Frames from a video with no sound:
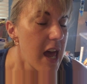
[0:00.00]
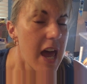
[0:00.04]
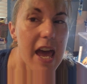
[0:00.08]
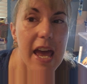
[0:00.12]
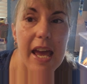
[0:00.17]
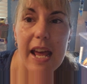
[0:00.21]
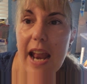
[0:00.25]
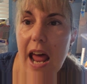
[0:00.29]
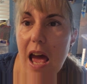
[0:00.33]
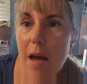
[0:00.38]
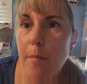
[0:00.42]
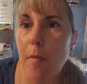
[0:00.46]

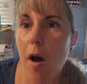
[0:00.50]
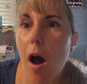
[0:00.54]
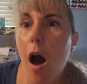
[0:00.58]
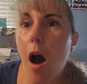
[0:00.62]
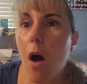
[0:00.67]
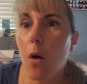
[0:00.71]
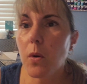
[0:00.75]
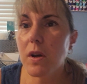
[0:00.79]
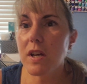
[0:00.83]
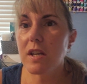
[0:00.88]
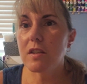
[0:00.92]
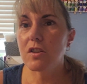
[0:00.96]
And I'm
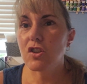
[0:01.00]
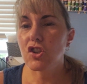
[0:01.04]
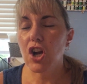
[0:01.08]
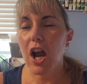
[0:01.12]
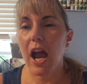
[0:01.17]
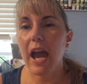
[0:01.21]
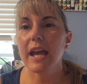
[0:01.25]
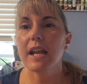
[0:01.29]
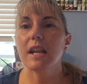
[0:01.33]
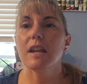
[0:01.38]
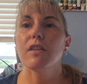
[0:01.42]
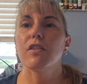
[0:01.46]
always
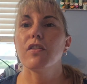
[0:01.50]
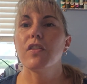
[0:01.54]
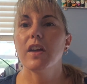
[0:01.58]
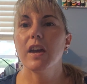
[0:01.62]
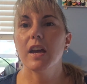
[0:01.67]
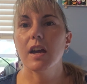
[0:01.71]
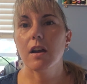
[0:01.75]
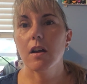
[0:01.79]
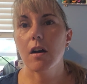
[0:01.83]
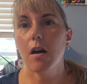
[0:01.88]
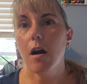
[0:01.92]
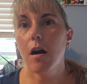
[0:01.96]
trying to
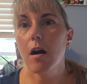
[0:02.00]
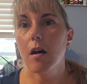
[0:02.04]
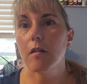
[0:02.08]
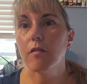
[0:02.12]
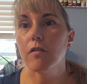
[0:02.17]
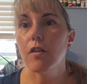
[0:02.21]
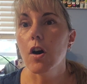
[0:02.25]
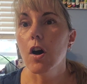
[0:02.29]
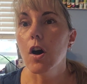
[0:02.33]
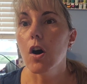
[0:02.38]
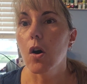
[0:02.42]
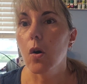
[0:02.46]
think of
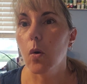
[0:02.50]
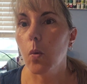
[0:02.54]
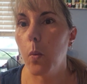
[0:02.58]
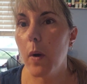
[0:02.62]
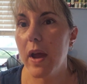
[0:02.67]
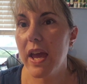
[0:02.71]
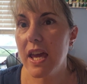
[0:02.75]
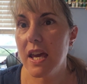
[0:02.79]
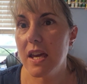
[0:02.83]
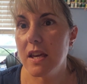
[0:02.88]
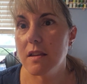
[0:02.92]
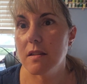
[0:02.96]

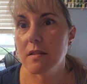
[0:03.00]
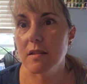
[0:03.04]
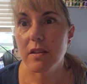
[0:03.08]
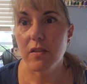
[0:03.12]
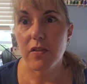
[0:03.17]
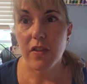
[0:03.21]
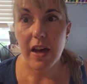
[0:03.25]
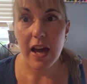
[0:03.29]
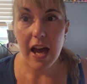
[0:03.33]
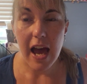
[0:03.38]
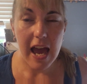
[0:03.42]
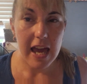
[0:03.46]
ways
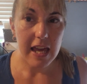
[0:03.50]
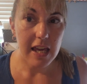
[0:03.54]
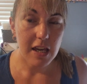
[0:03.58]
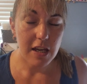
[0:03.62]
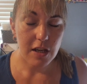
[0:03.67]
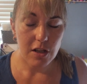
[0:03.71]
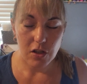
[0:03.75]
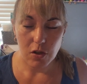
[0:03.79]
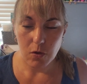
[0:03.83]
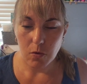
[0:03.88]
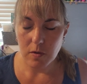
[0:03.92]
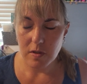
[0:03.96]
that I
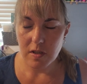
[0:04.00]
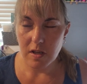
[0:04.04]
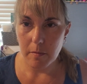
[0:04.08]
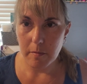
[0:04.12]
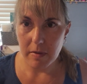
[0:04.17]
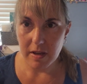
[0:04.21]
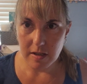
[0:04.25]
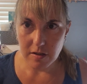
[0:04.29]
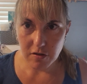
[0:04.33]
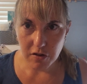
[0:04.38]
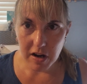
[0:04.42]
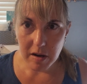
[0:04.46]
can use up
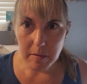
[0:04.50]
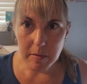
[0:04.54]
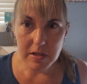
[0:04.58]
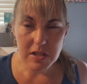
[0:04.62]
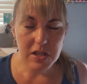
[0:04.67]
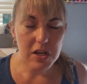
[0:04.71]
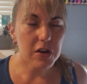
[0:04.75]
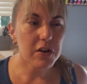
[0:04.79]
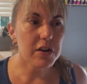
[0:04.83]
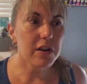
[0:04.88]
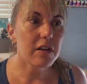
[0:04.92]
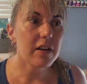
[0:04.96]
my scrap
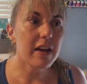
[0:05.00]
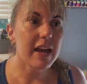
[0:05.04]
material,